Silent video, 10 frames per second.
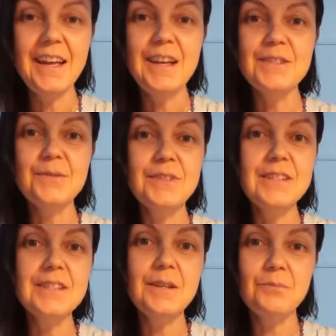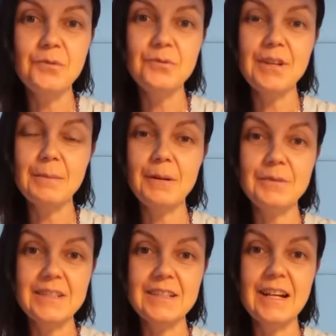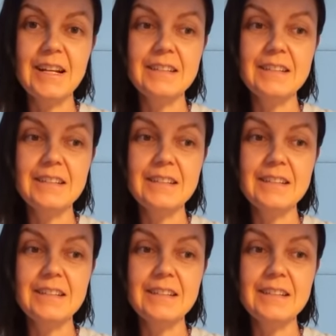So, this is the beauty about this card.